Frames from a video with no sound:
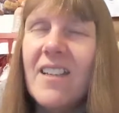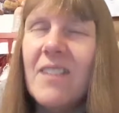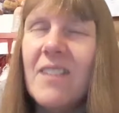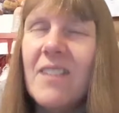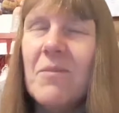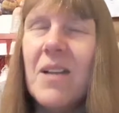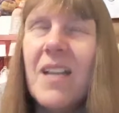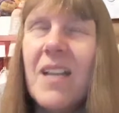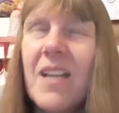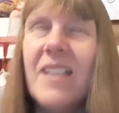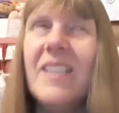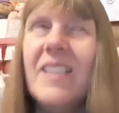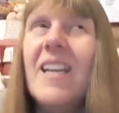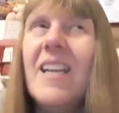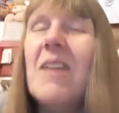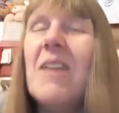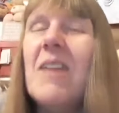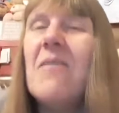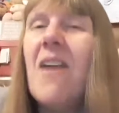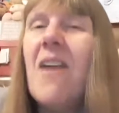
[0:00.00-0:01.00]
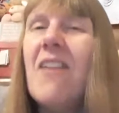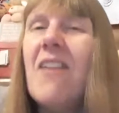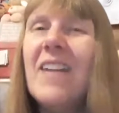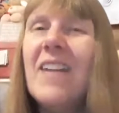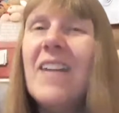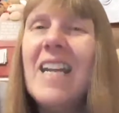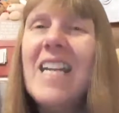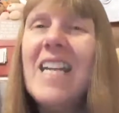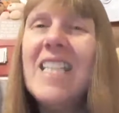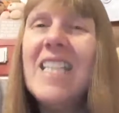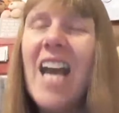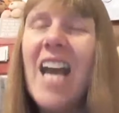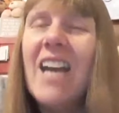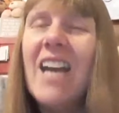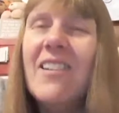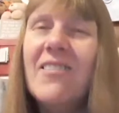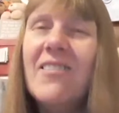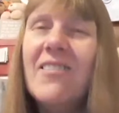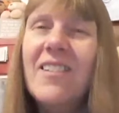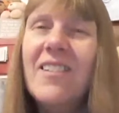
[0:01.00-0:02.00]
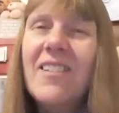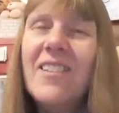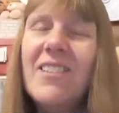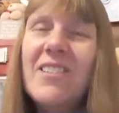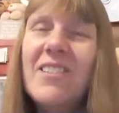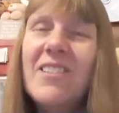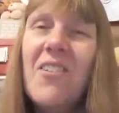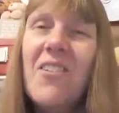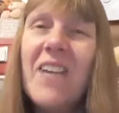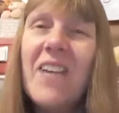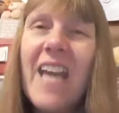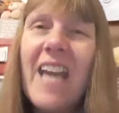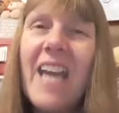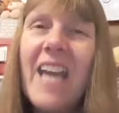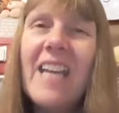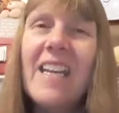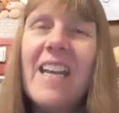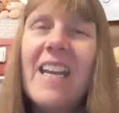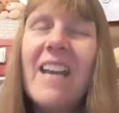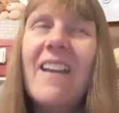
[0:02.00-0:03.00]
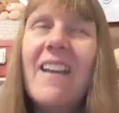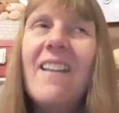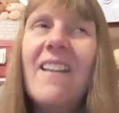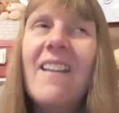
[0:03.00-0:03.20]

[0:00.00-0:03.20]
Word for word: And I'm like, no, I really don't. You're not getting it.